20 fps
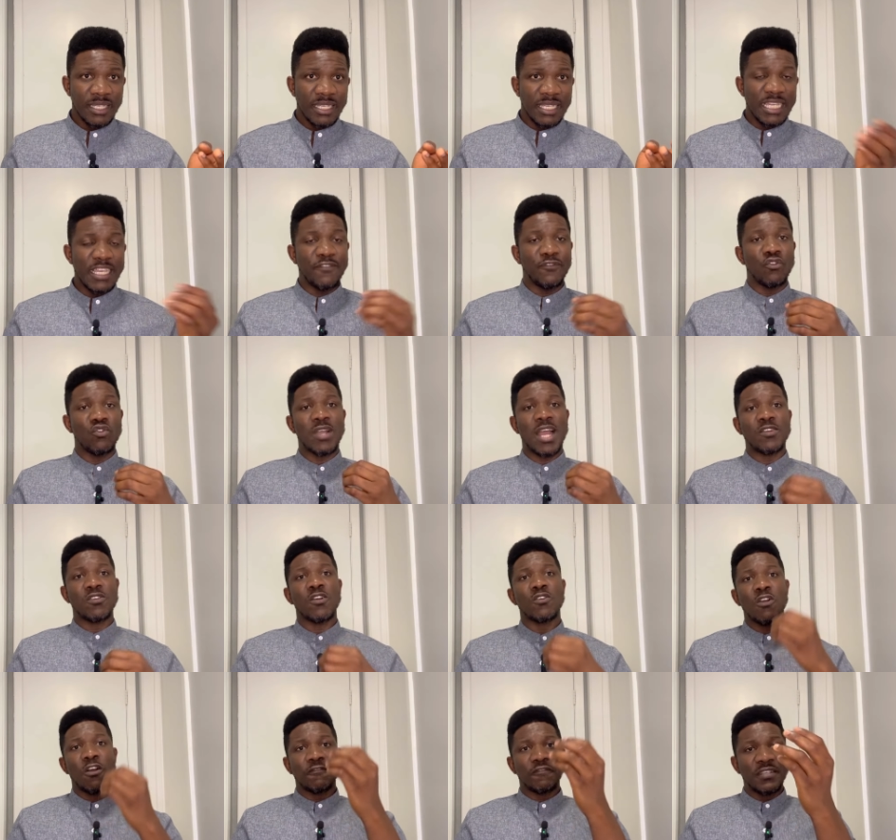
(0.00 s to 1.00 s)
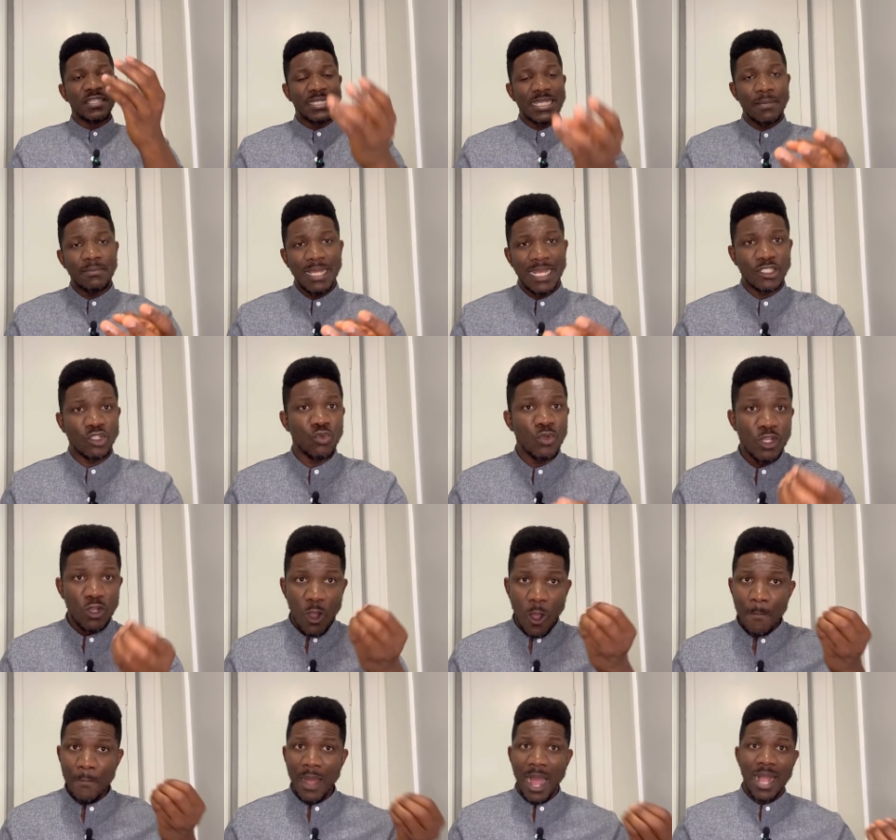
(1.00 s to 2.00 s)
If you cannot convince them that you will
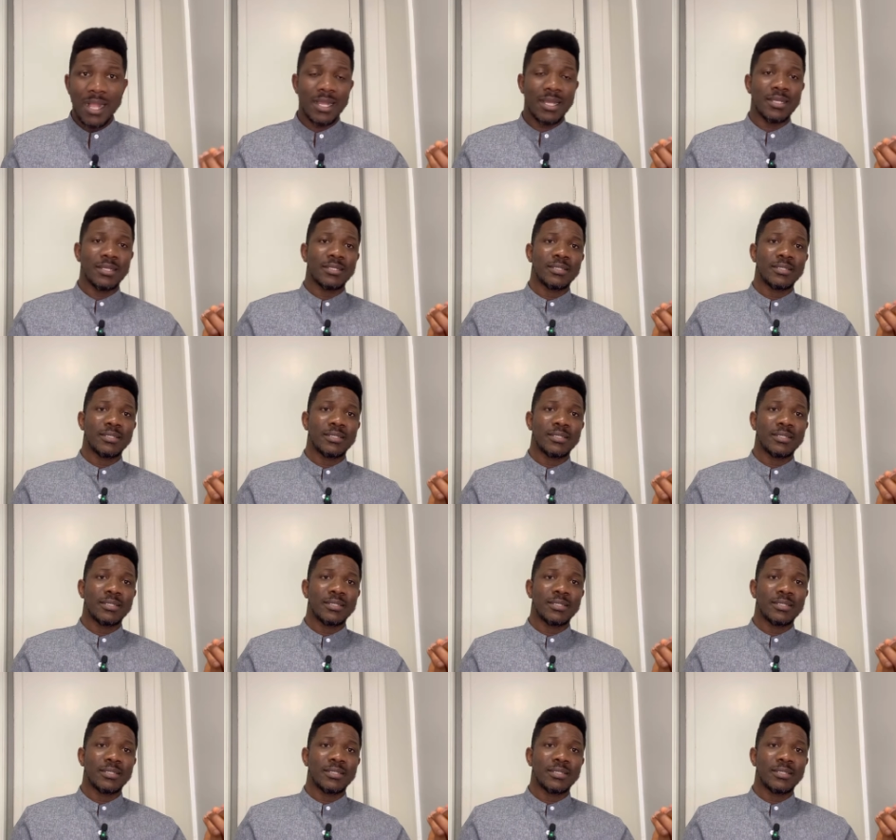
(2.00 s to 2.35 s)
come back,